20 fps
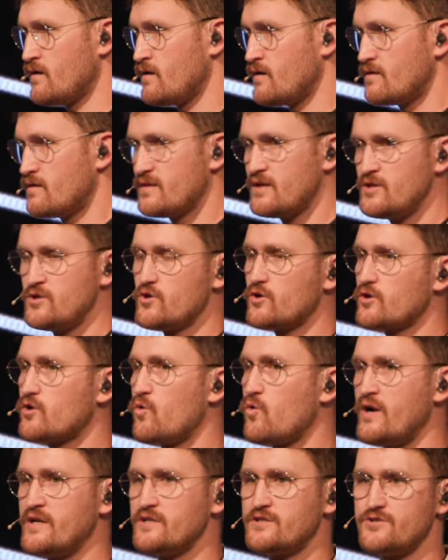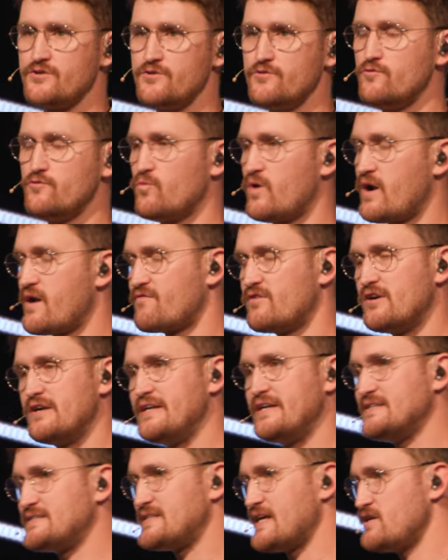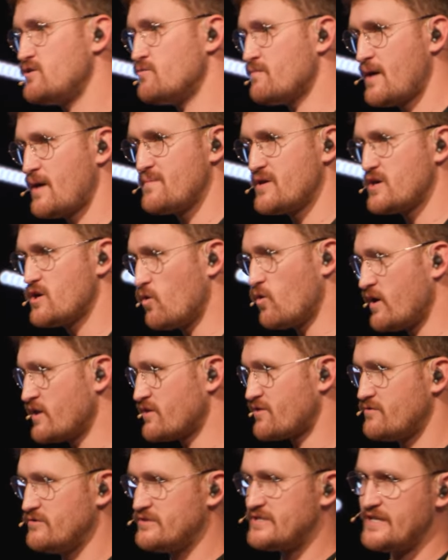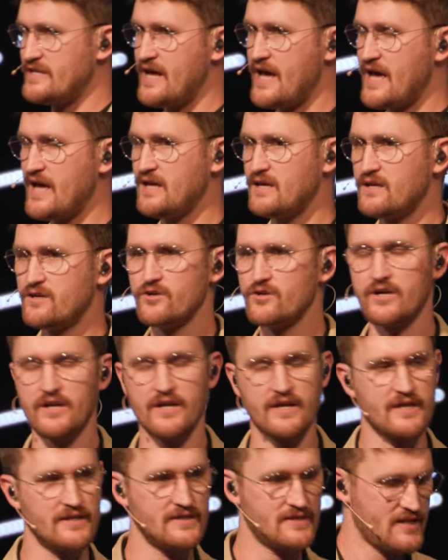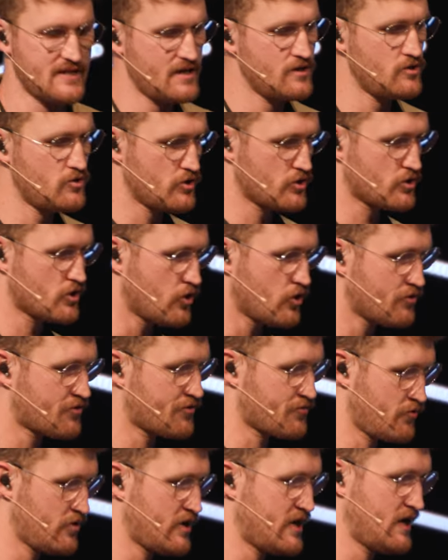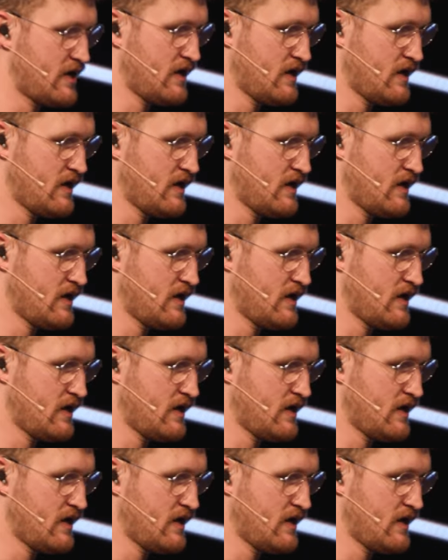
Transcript: then you're going to, whatever it is that you might be going through today, you're going to continue to go through it